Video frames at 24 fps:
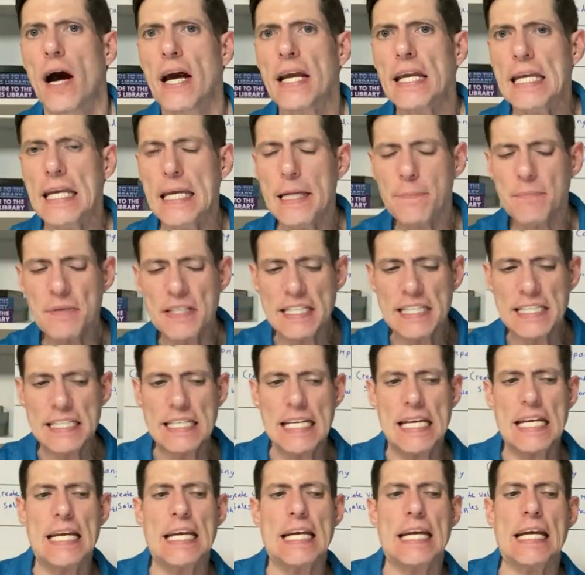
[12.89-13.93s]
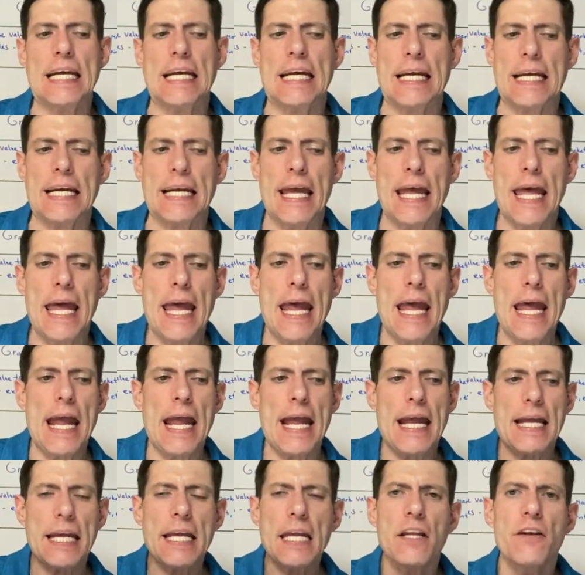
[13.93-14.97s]
I keep seeing
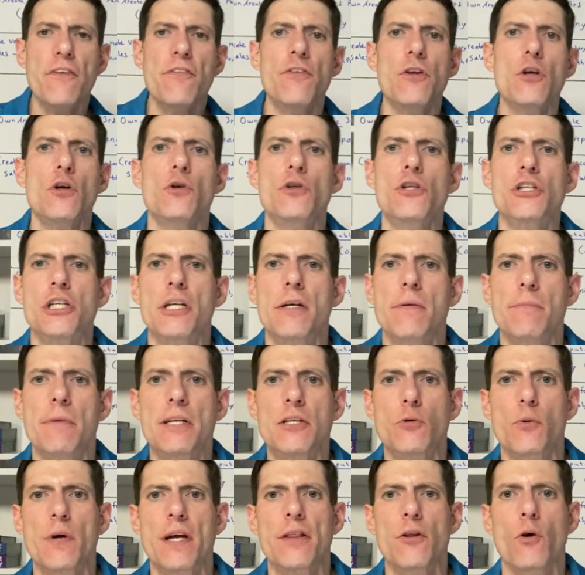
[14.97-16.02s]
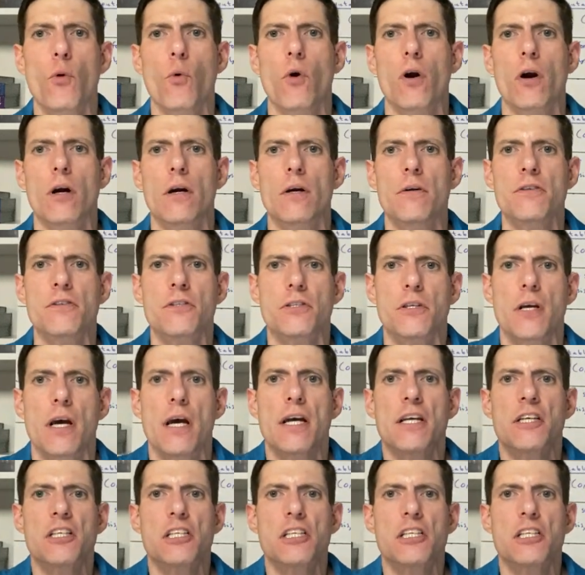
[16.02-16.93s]
a confusion between the words